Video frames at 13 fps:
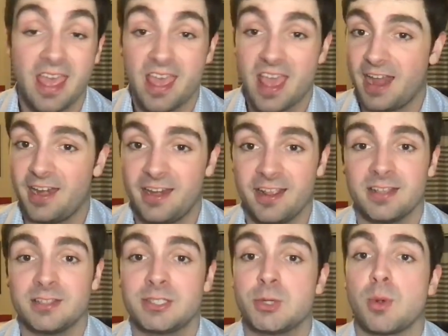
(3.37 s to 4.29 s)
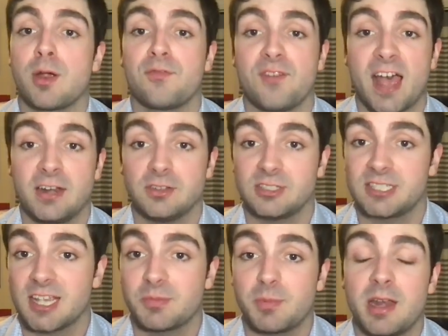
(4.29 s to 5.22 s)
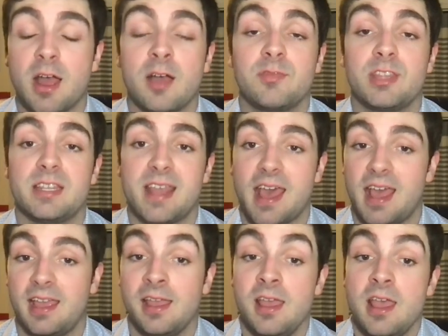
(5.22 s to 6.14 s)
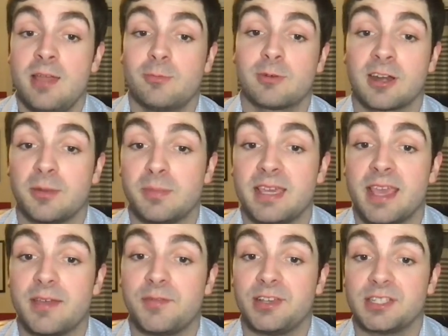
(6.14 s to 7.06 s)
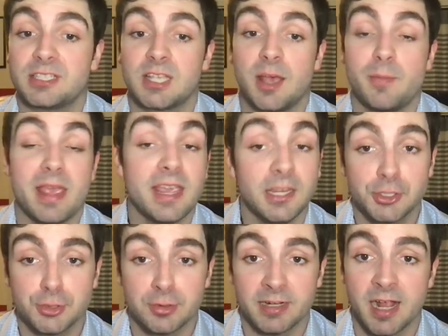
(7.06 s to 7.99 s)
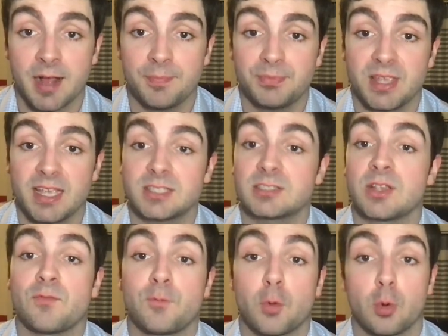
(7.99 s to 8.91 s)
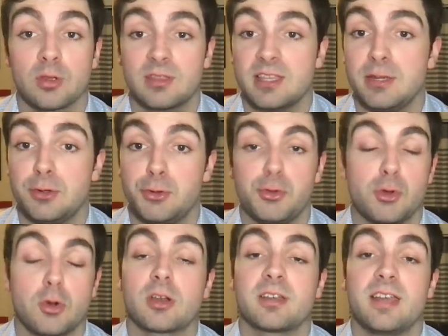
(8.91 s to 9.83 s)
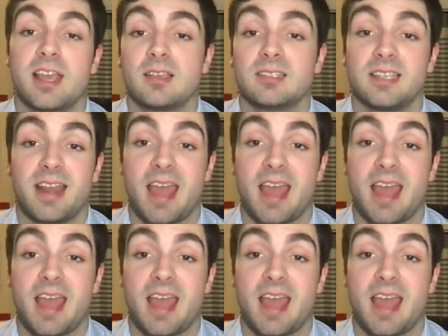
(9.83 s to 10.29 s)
Headed into our final segment of the day, we're going to be giving some injury updates for the New York Knicks and